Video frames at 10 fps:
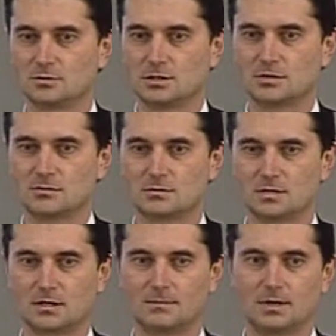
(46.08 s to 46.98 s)
So let
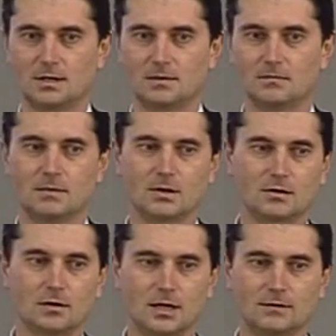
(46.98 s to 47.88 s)
me speak about the
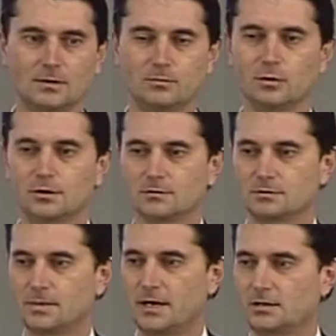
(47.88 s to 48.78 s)
practical
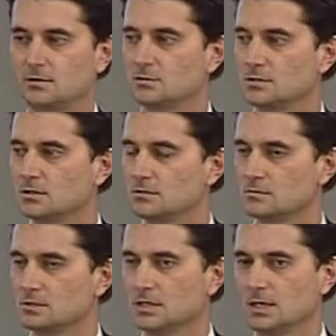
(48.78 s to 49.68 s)
steps
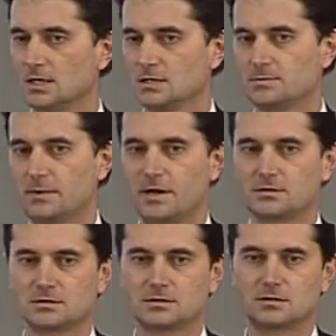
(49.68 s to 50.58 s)
that are
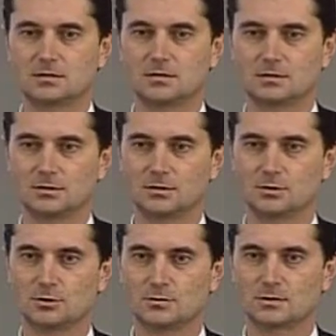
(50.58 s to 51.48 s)
necessary
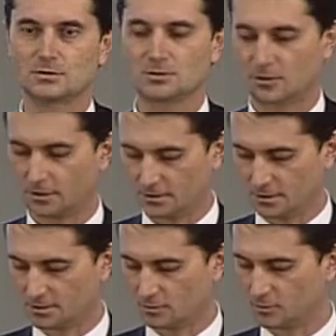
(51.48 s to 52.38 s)
in
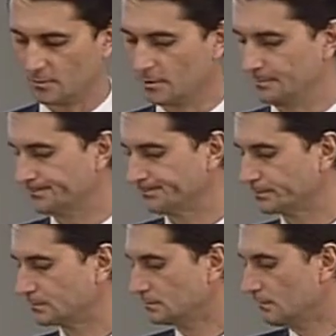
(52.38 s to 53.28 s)
addressing the
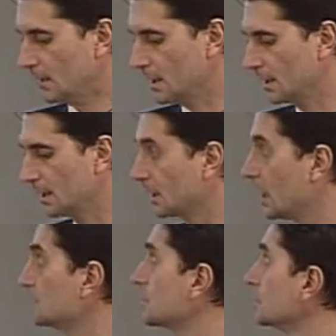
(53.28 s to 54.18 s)
issues of
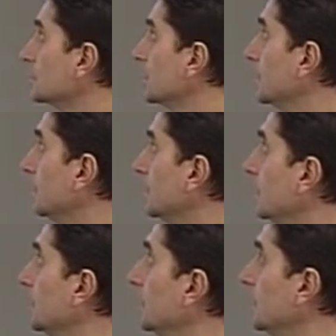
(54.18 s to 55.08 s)
historical
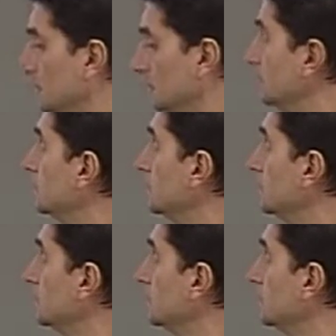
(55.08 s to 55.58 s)
justice.